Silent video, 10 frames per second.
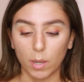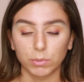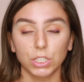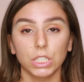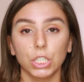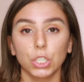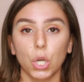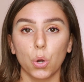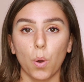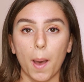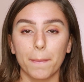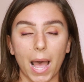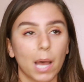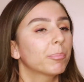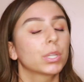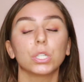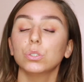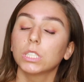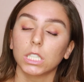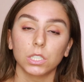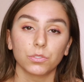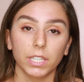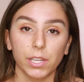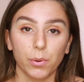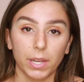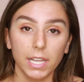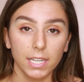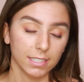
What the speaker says: I'm just gonna go pop those on really quick.